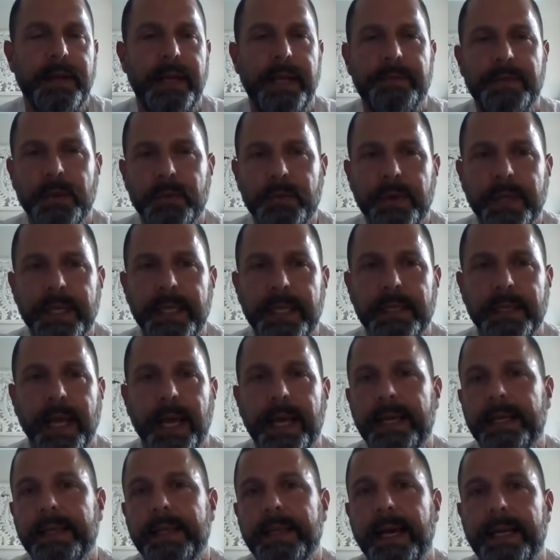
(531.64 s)
if you really
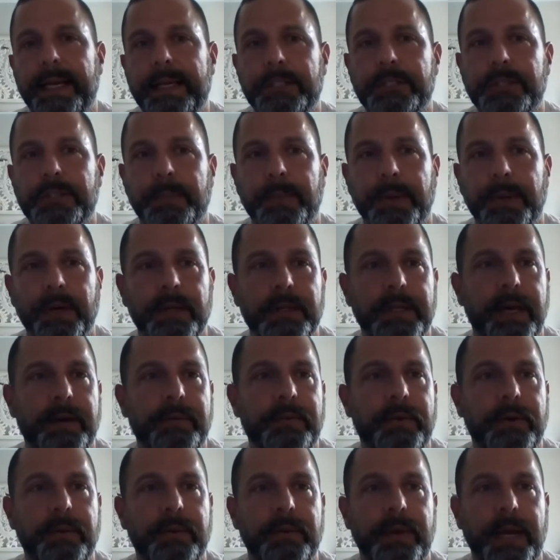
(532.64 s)
like that intramural
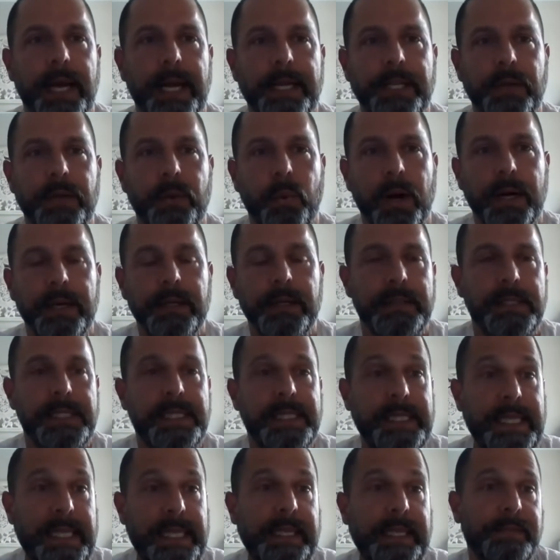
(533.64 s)
level and you want to
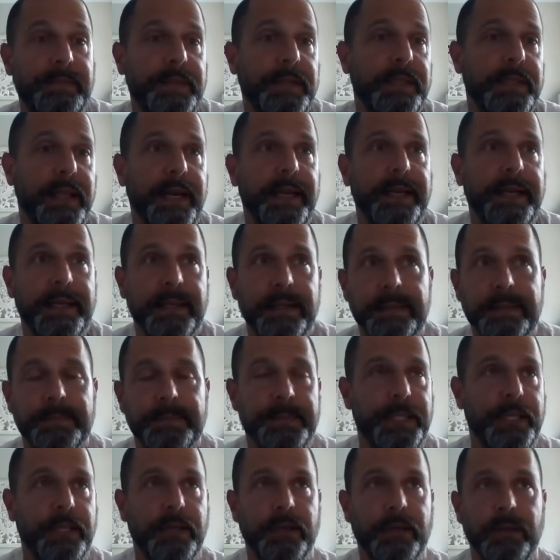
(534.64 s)
see if you like
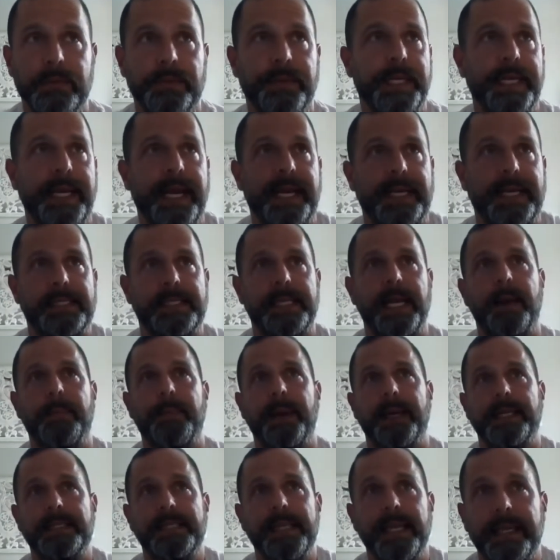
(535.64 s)
you know the next step
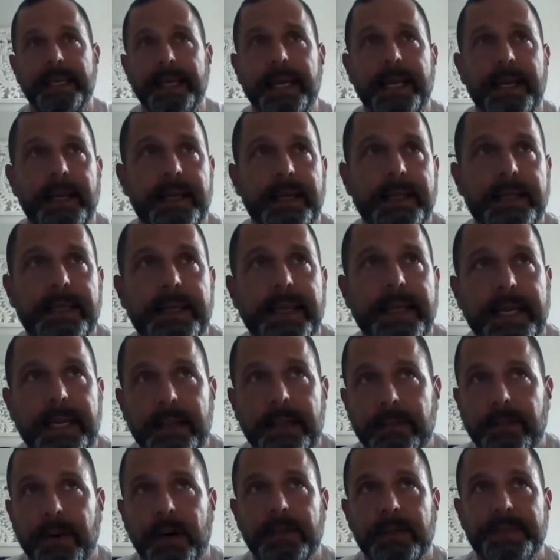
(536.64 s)
i'd say get get
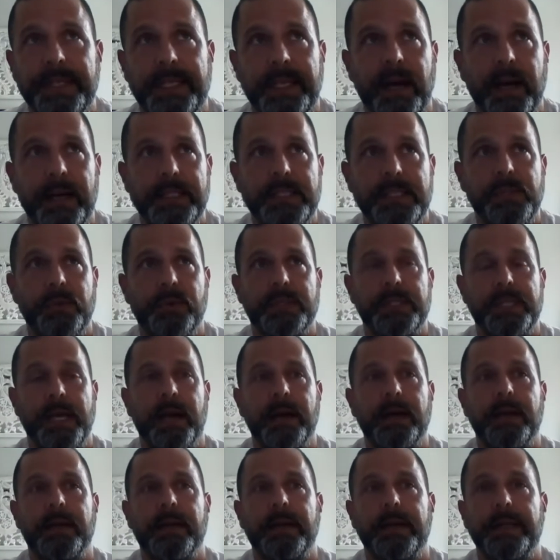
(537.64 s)
involved in high school
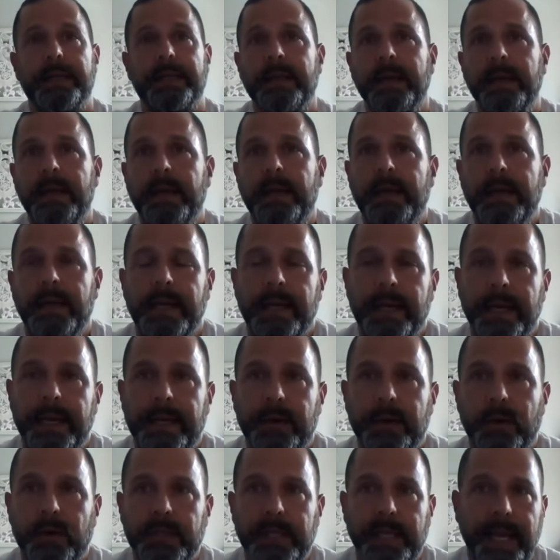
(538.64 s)
soccer and
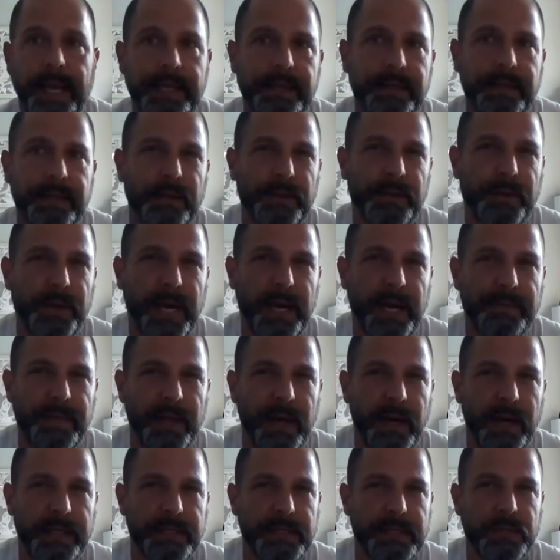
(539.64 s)
in orlando you have
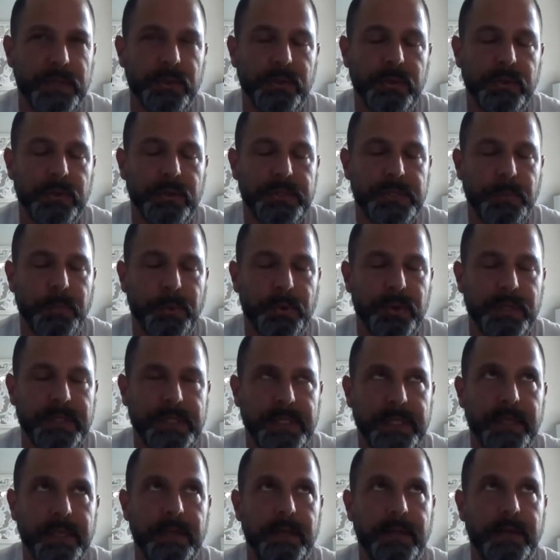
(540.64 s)
the high school
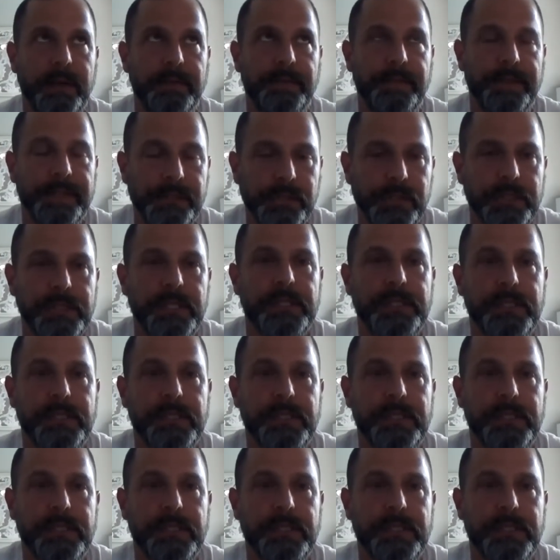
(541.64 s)
sports officials